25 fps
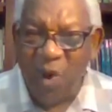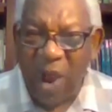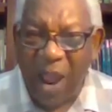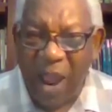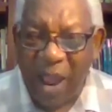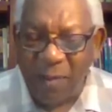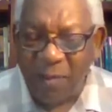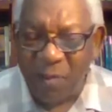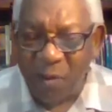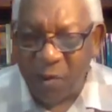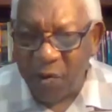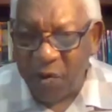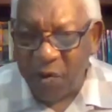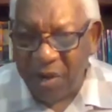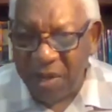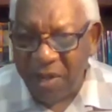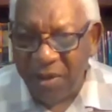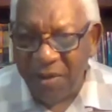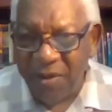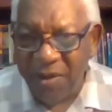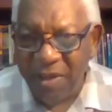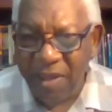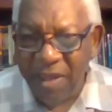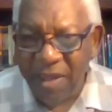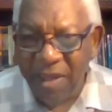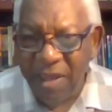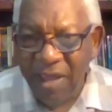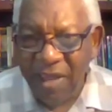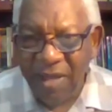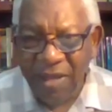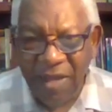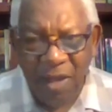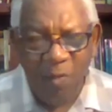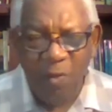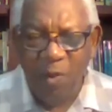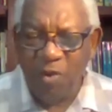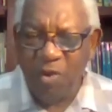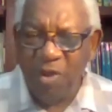robbery.
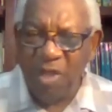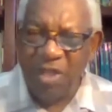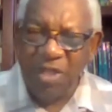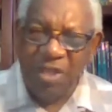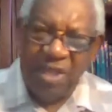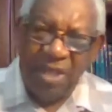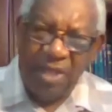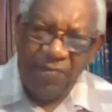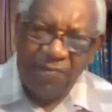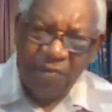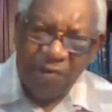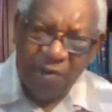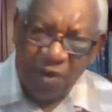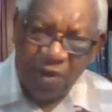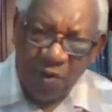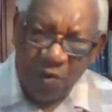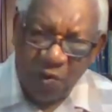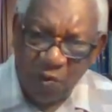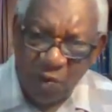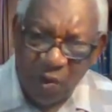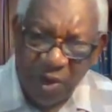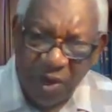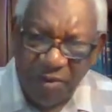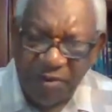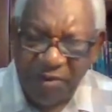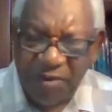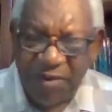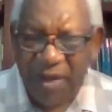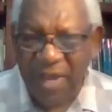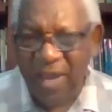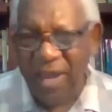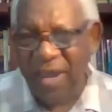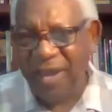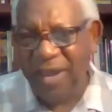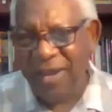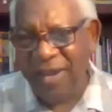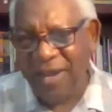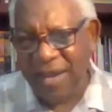They want to give to the rich
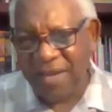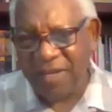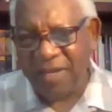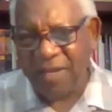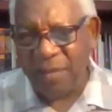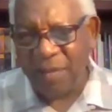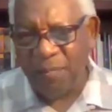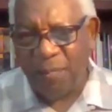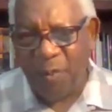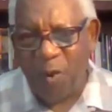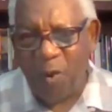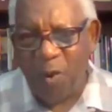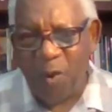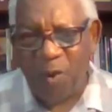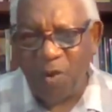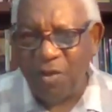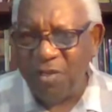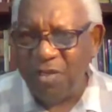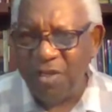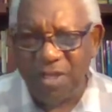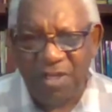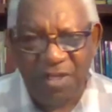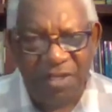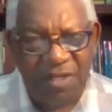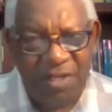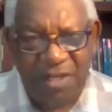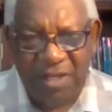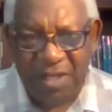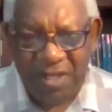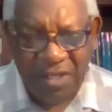and let the poor just